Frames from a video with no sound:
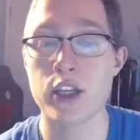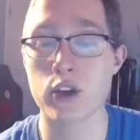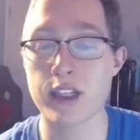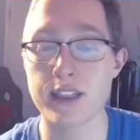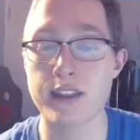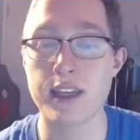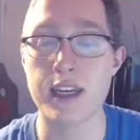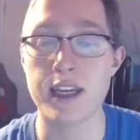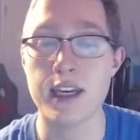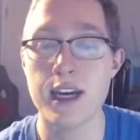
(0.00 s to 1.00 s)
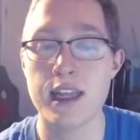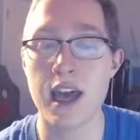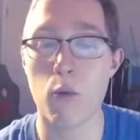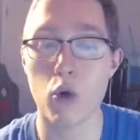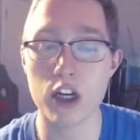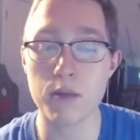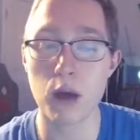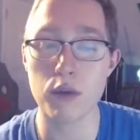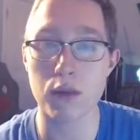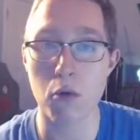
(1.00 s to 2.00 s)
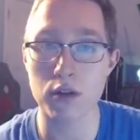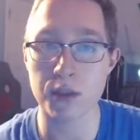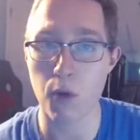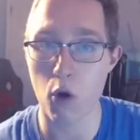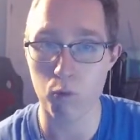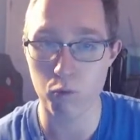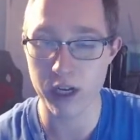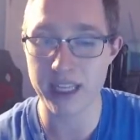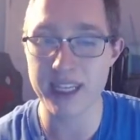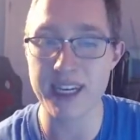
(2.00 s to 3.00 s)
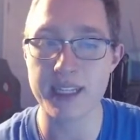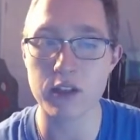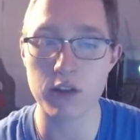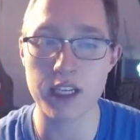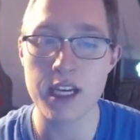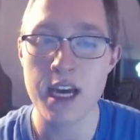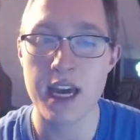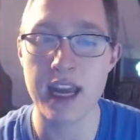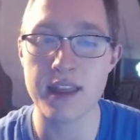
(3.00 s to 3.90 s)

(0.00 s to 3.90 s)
you're going to see that we're going to be able to throw this ball really easily,